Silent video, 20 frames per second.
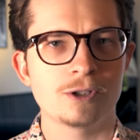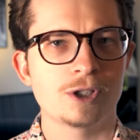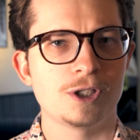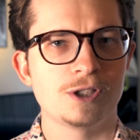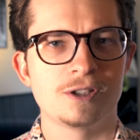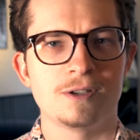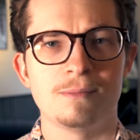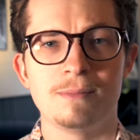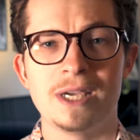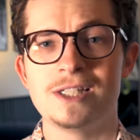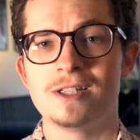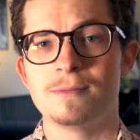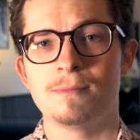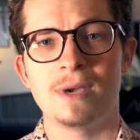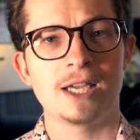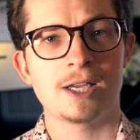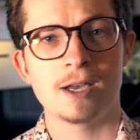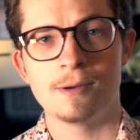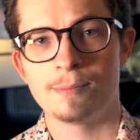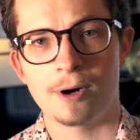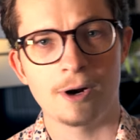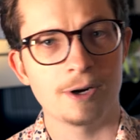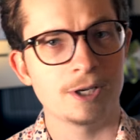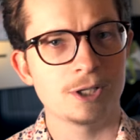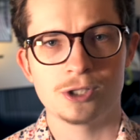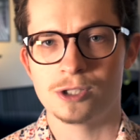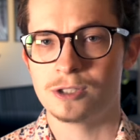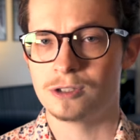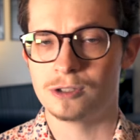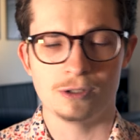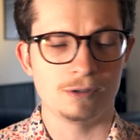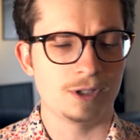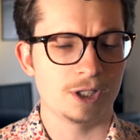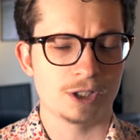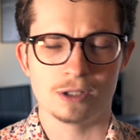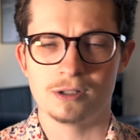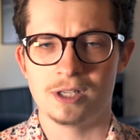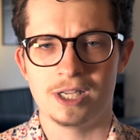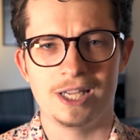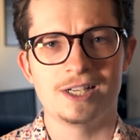She's an amazing makeup artist, she'll do
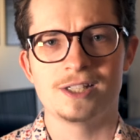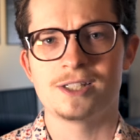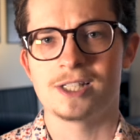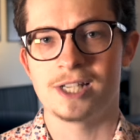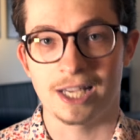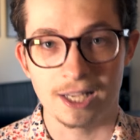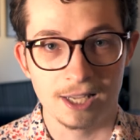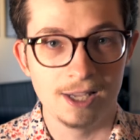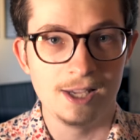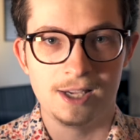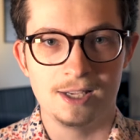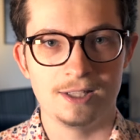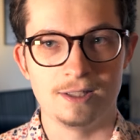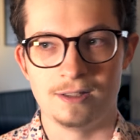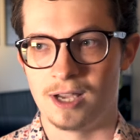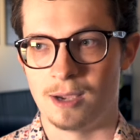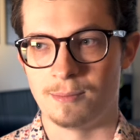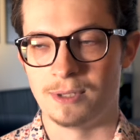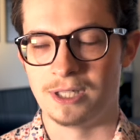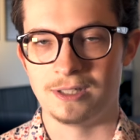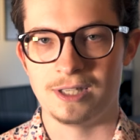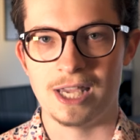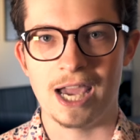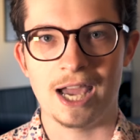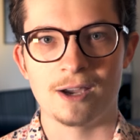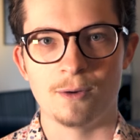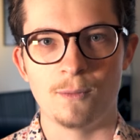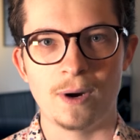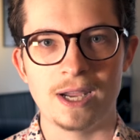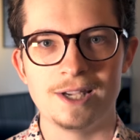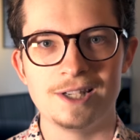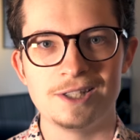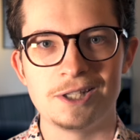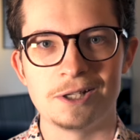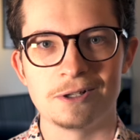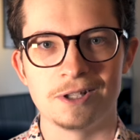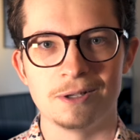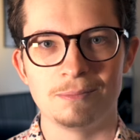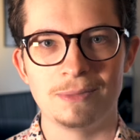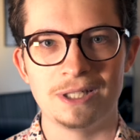this. And it's like, I mean, yeah, way
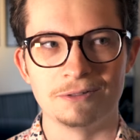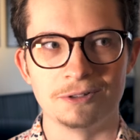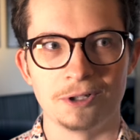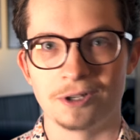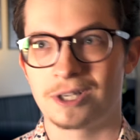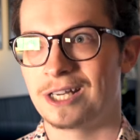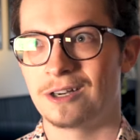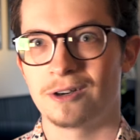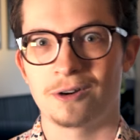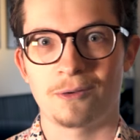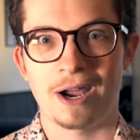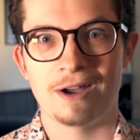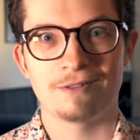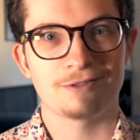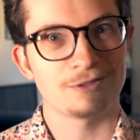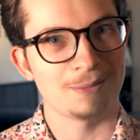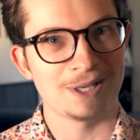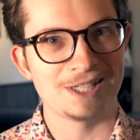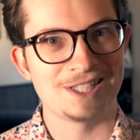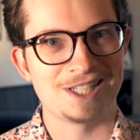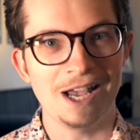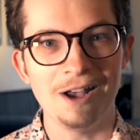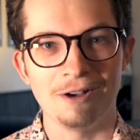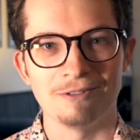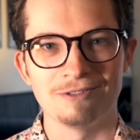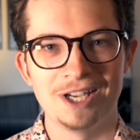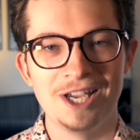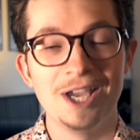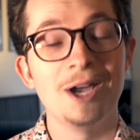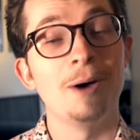easier than me looking around for myself.